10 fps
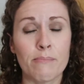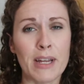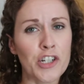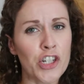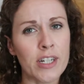
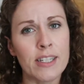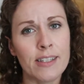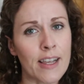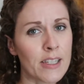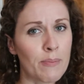mentioned
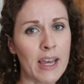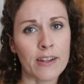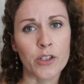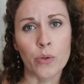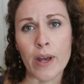
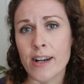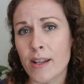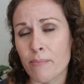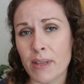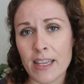suspects who ended
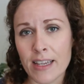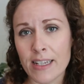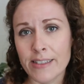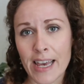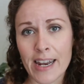up
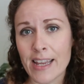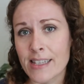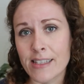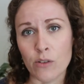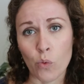being dead
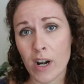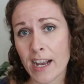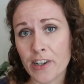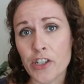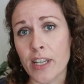ends and weren't
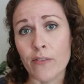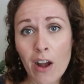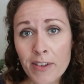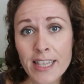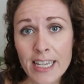actually
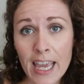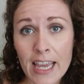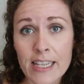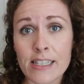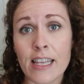involved in the
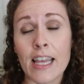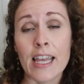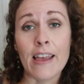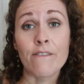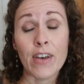case,
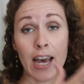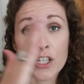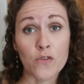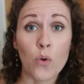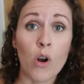
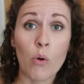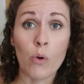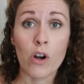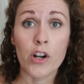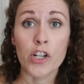fast
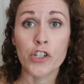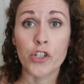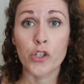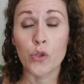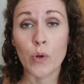forward
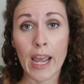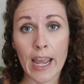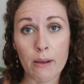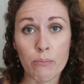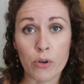to
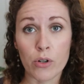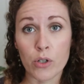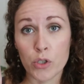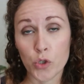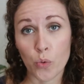
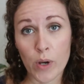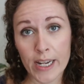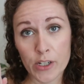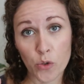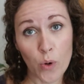April
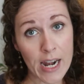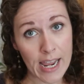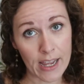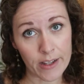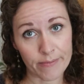twenty
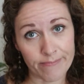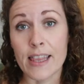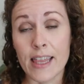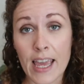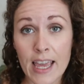twenty.
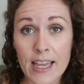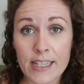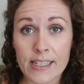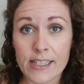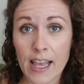
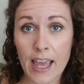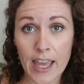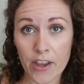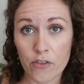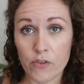They
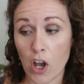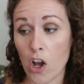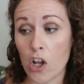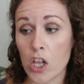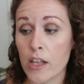saved
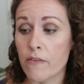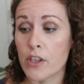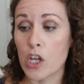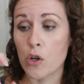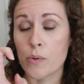all of
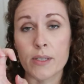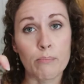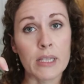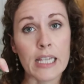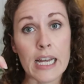those
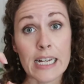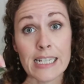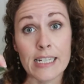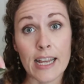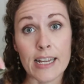
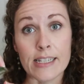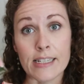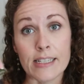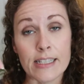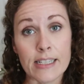blood
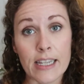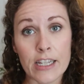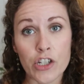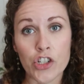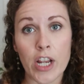and
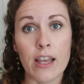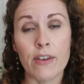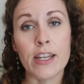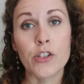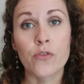skin
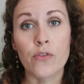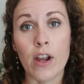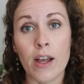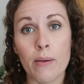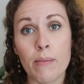shavings
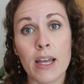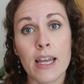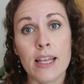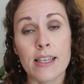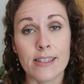from
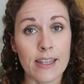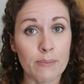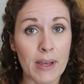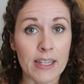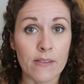the
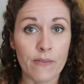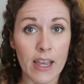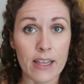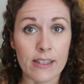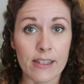suspect's
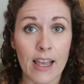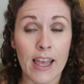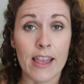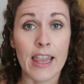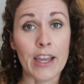face.
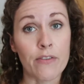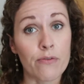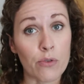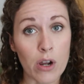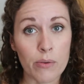They
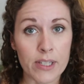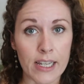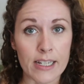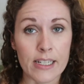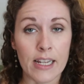froze
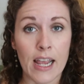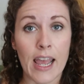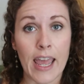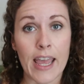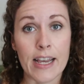it,
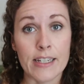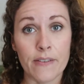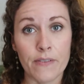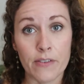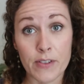and
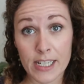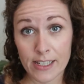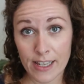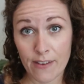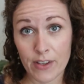
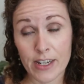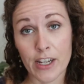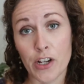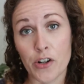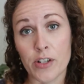fifty-seven
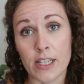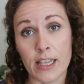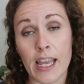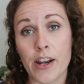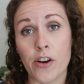years
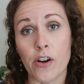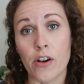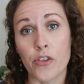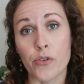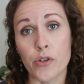
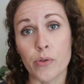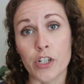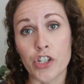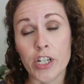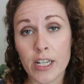later, through
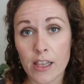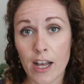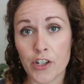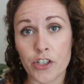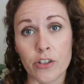
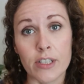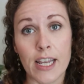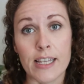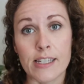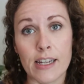genealogical
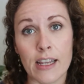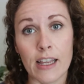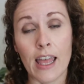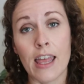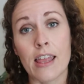
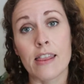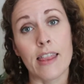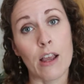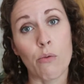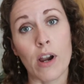testing,
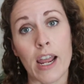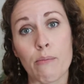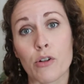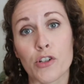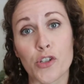they were
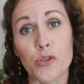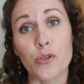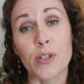able to